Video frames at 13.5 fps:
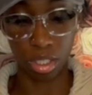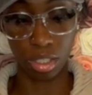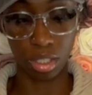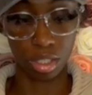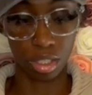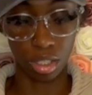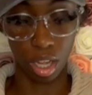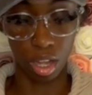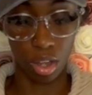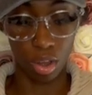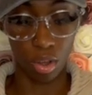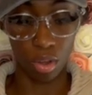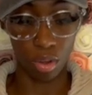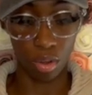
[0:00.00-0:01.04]

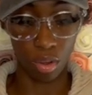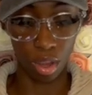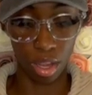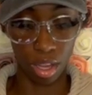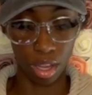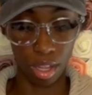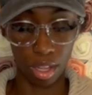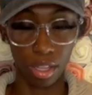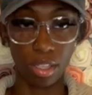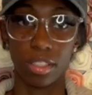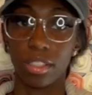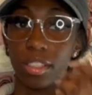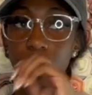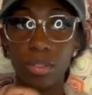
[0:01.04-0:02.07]
So
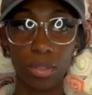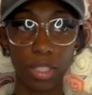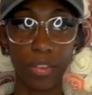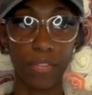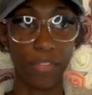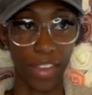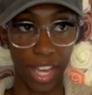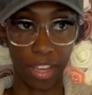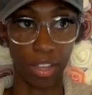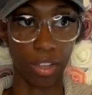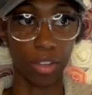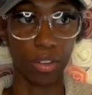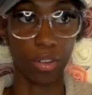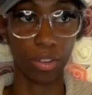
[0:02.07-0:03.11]
this was a
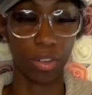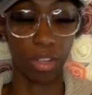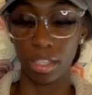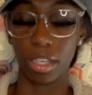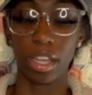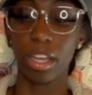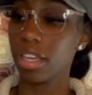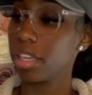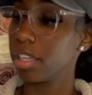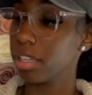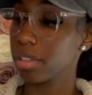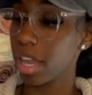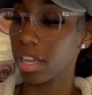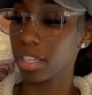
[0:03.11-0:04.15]
fail.
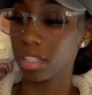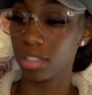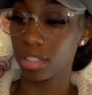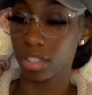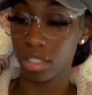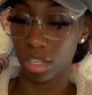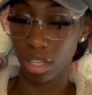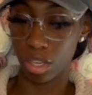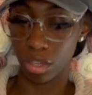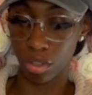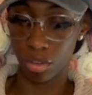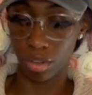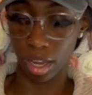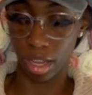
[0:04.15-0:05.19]
Damn, y'all, this is
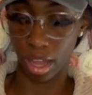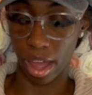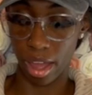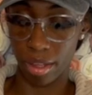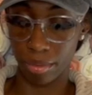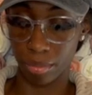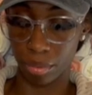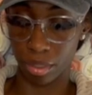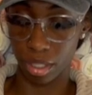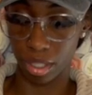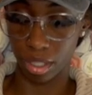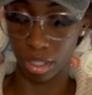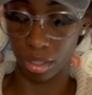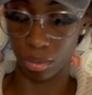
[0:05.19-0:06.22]
cute. Like, I wanted
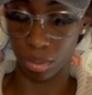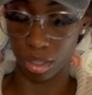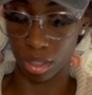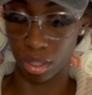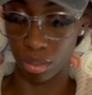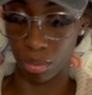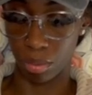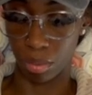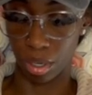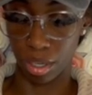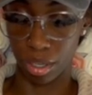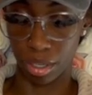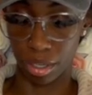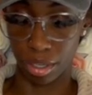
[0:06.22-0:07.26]
this one to
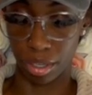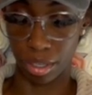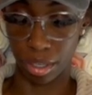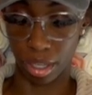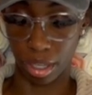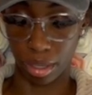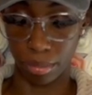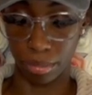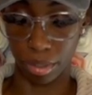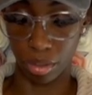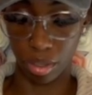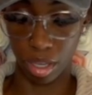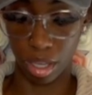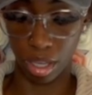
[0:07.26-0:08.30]
work. Like, I'm
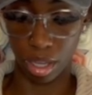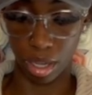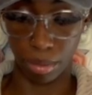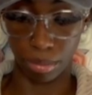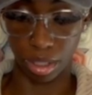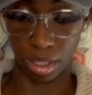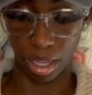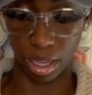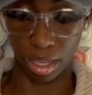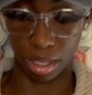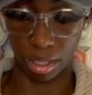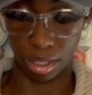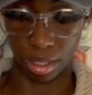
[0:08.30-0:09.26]
low-key upset